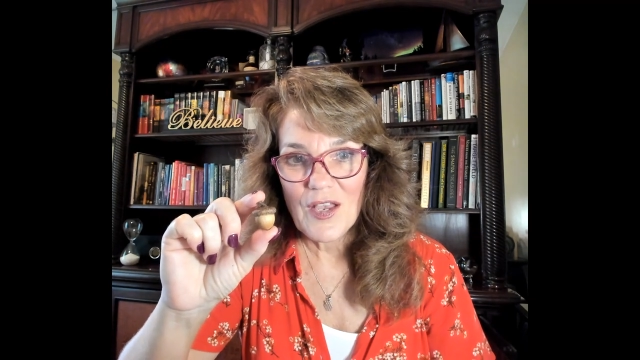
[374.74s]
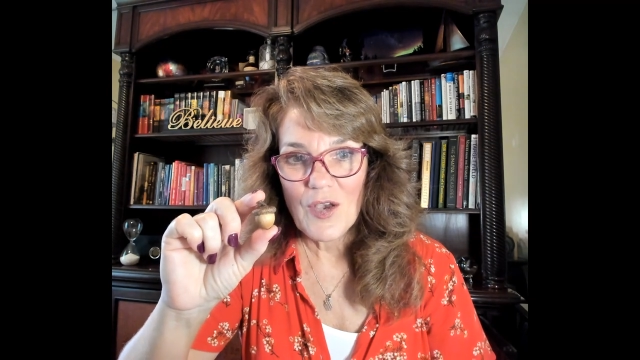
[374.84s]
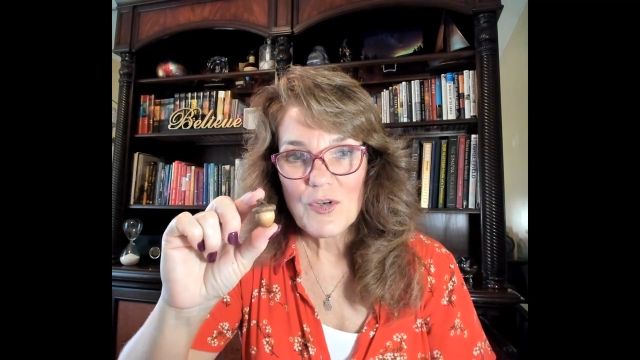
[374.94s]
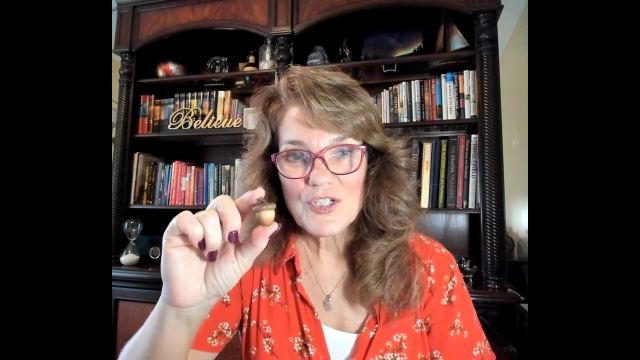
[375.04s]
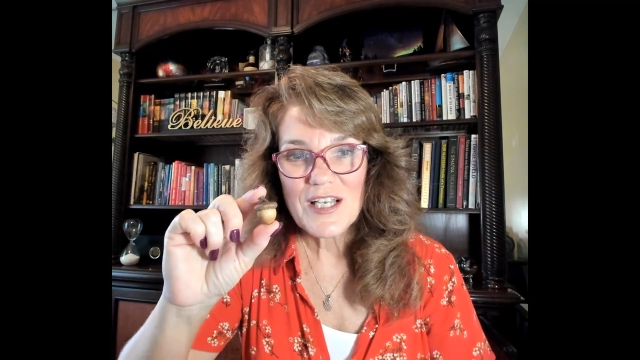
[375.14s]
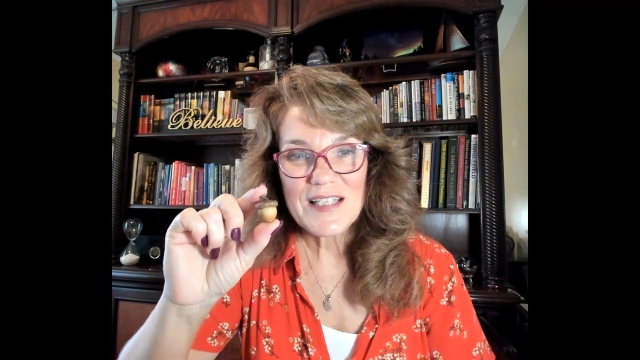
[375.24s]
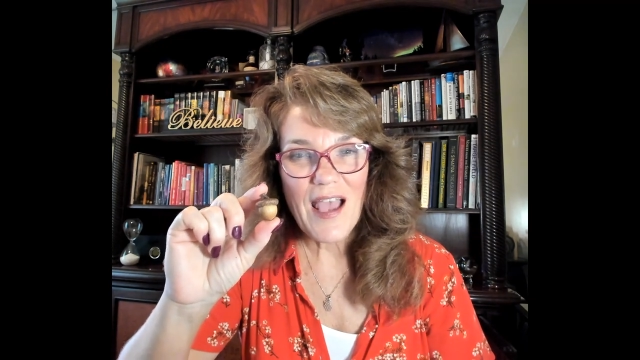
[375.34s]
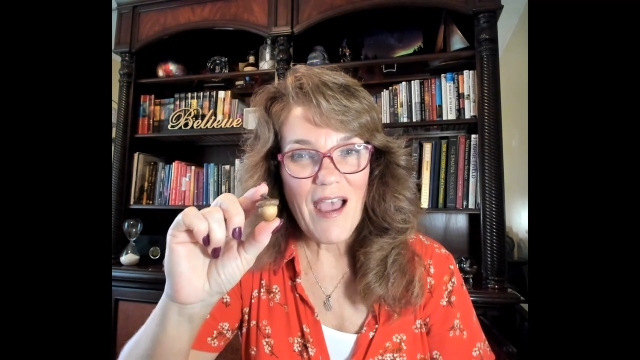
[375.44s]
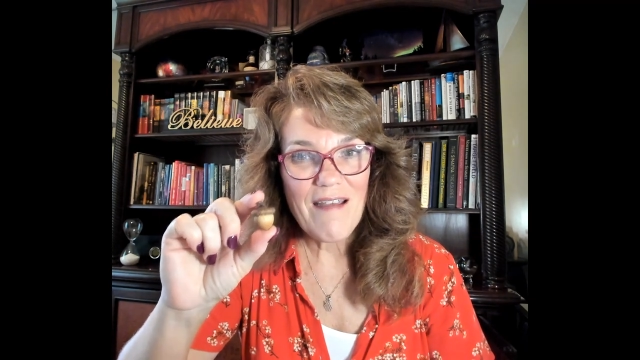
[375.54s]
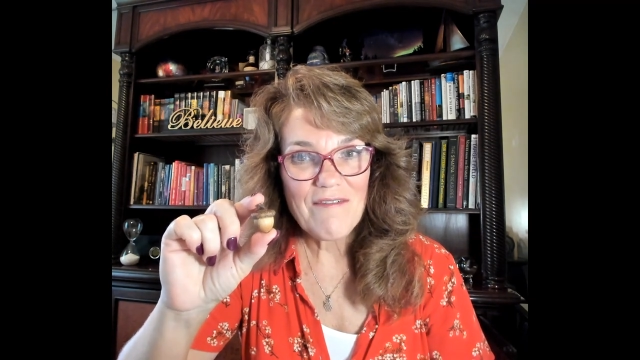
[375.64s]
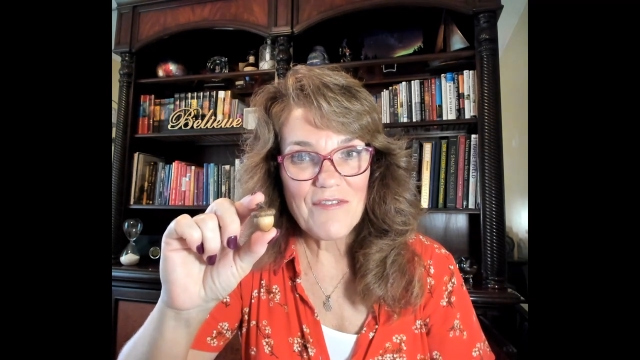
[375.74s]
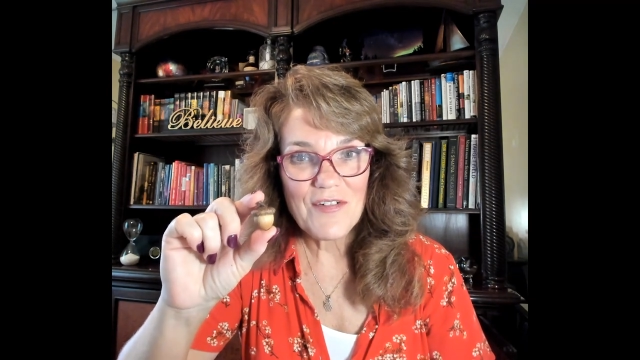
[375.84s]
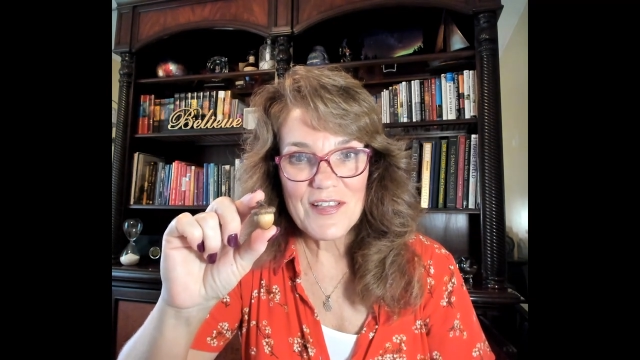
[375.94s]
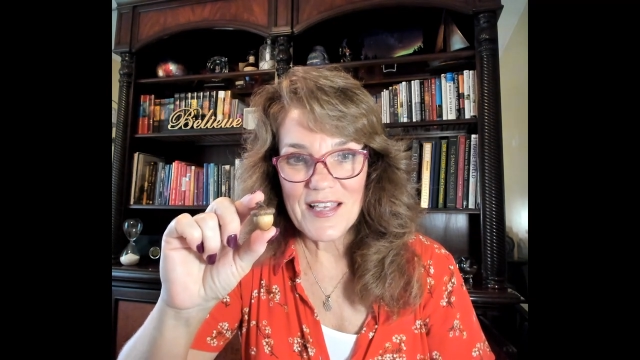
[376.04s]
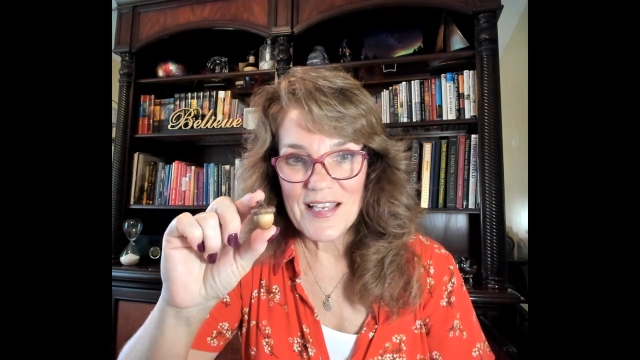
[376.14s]
which has
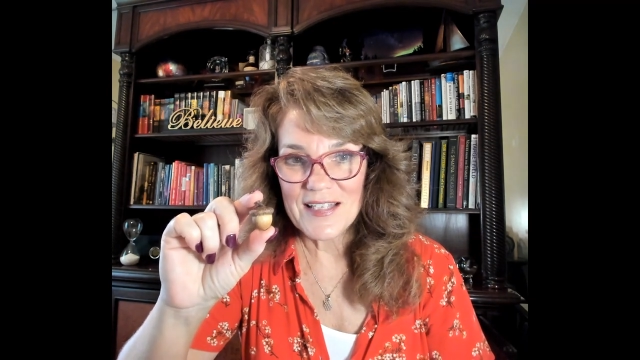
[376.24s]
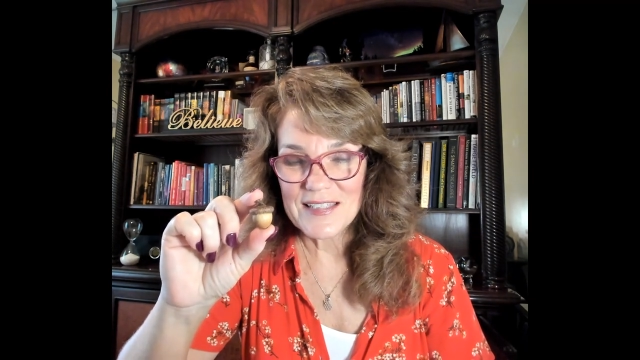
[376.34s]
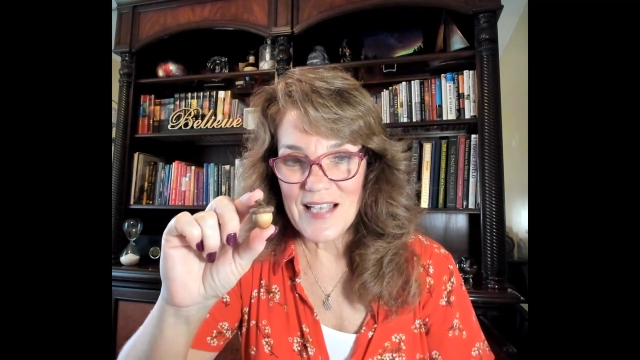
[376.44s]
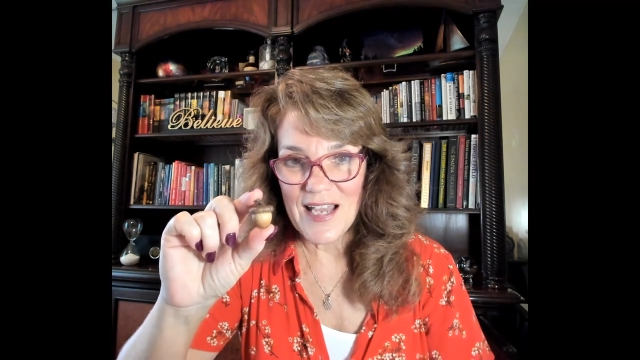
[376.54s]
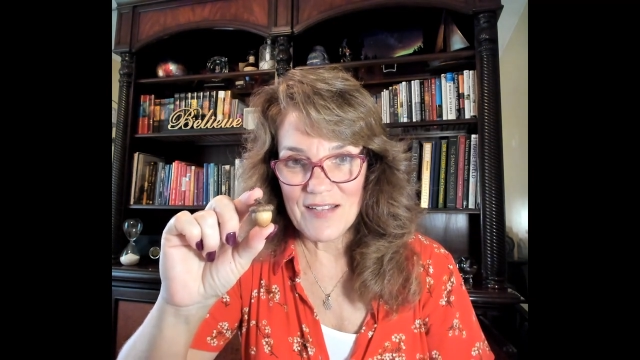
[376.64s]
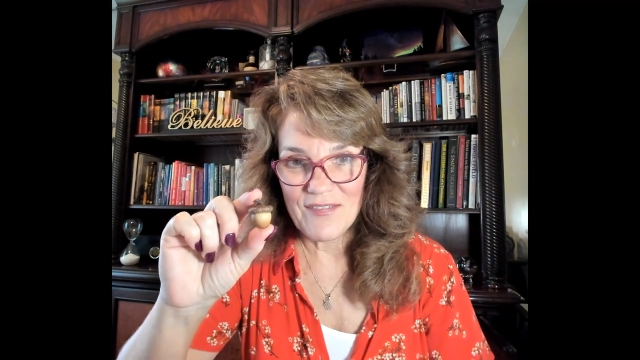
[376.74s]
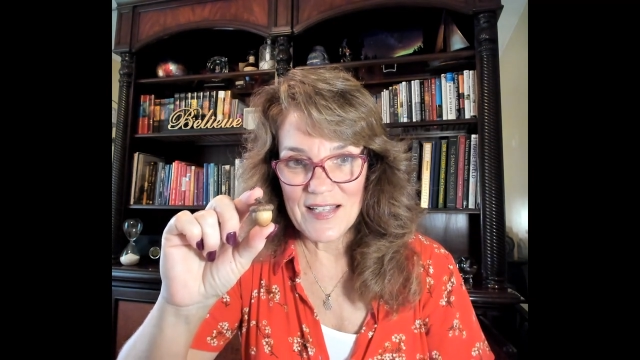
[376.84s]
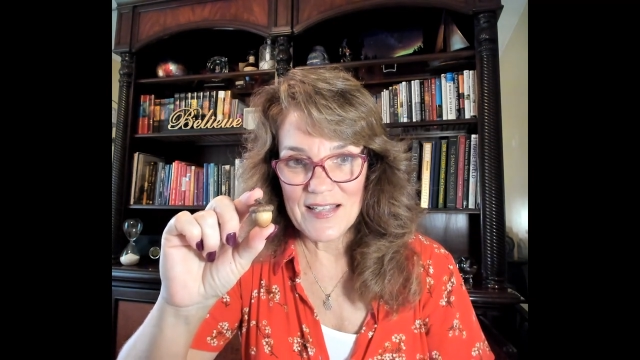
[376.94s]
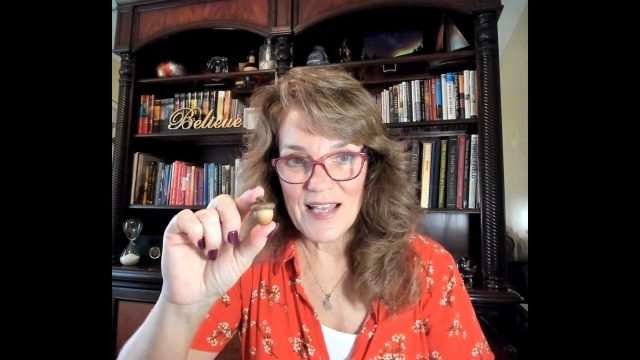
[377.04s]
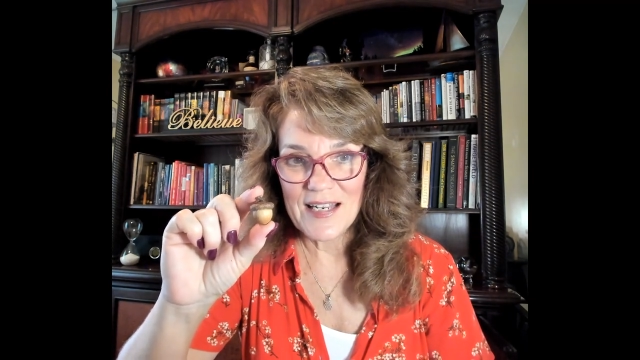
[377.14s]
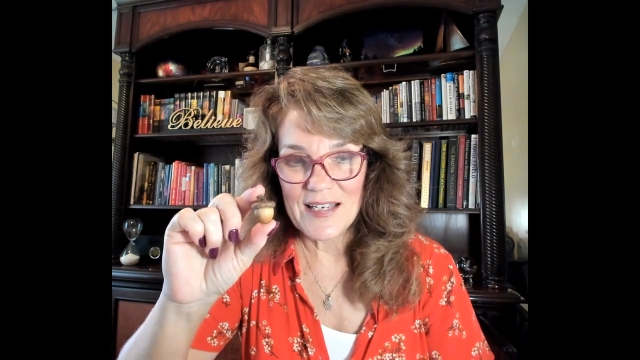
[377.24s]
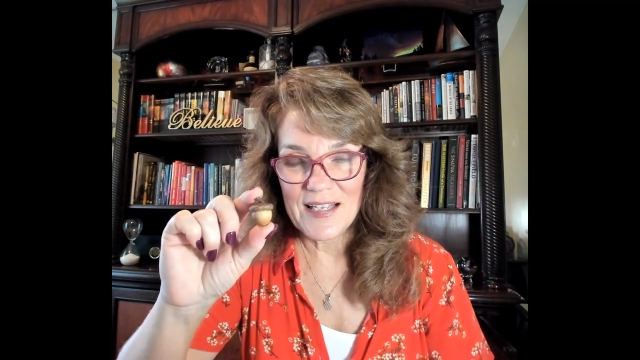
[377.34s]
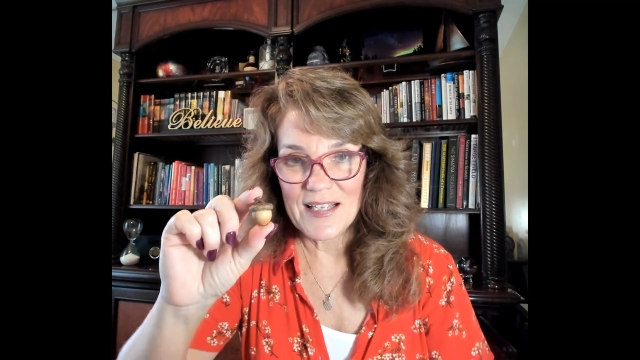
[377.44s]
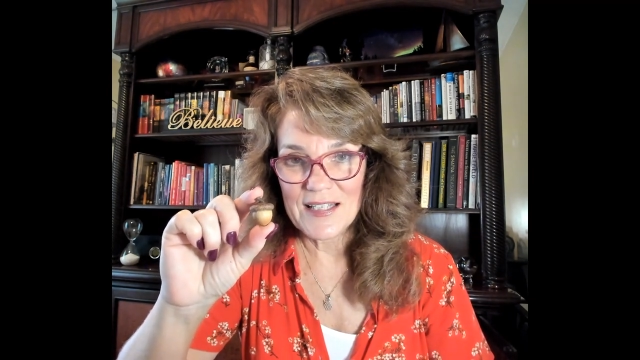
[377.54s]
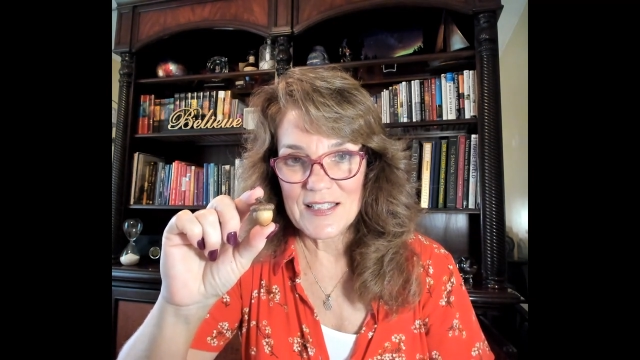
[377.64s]
everything inside of it that it
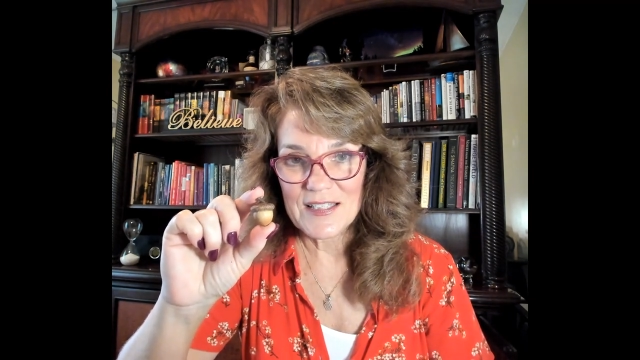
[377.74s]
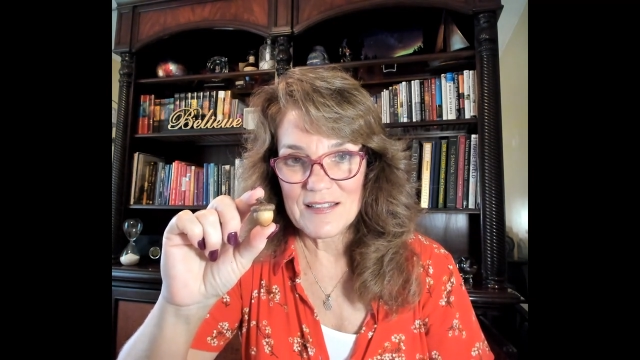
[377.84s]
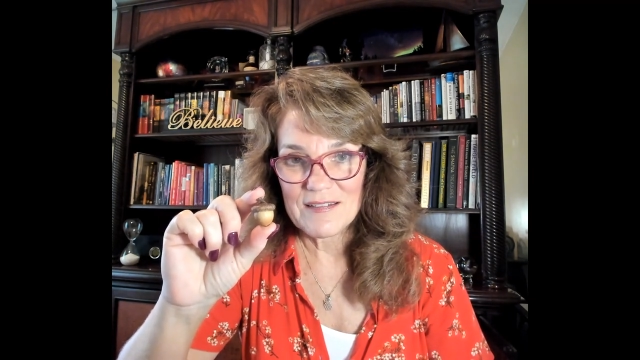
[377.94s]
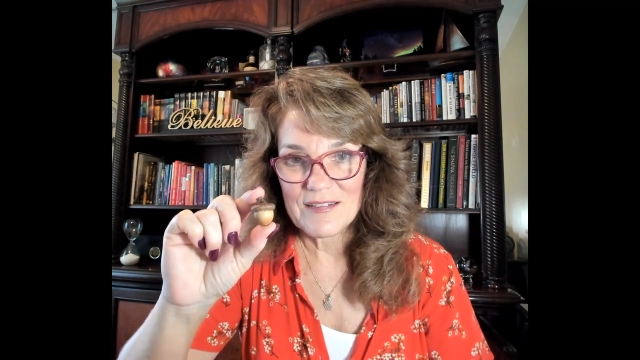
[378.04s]
needs